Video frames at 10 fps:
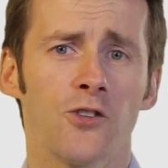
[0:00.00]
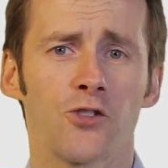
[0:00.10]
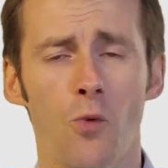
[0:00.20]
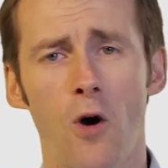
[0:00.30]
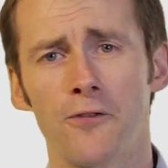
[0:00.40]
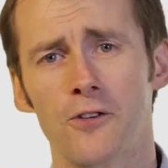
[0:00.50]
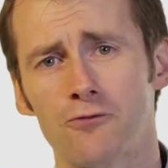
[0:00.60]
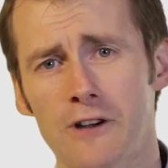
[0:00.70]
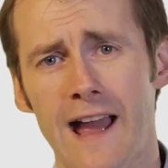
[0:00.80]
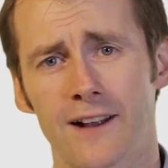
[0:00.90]
Too often,
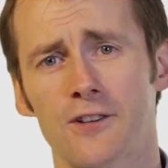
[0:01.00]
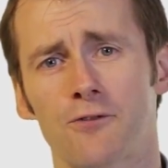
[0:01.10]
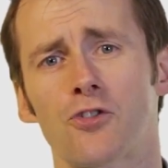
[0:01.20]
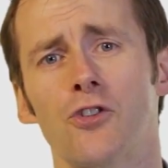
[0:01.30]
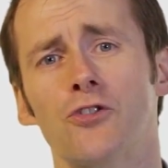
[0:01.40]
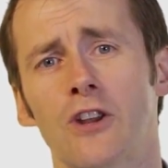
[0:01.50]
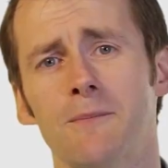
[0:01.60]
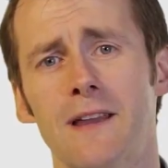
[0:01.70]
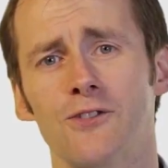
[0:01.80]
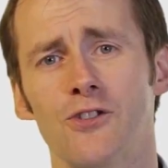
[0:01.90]
reactive
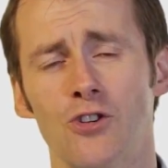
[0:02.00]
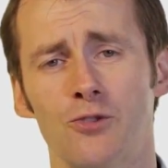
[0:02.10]
recruiting means that you